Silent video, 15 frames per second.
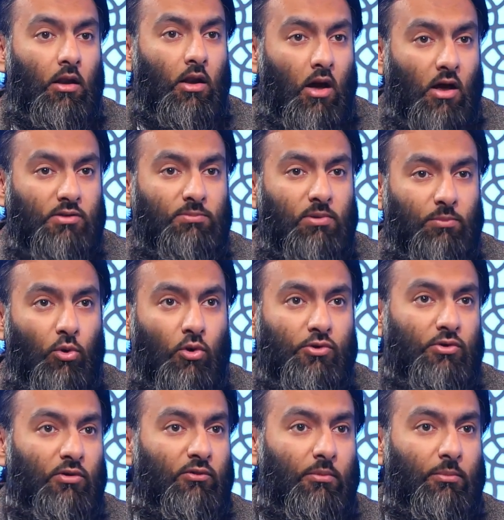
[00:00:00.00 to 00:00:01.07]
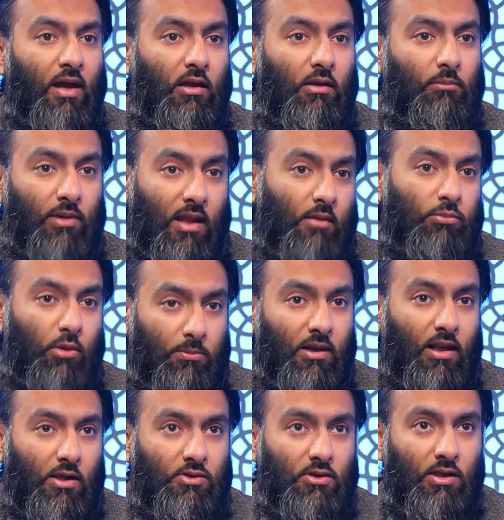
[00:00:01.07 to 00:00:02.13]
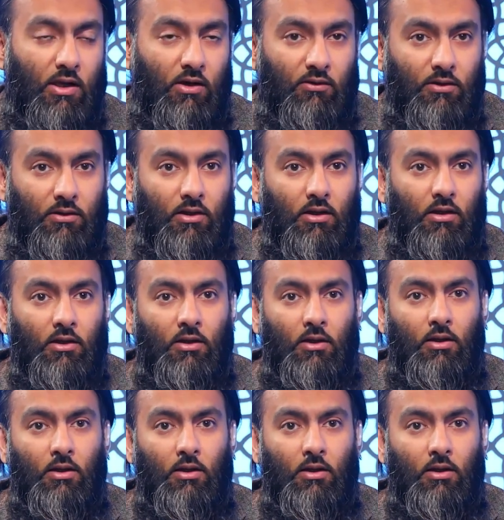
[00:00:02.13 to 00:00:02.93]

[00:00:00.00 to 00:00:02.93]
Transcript: large proportion of the black population here in the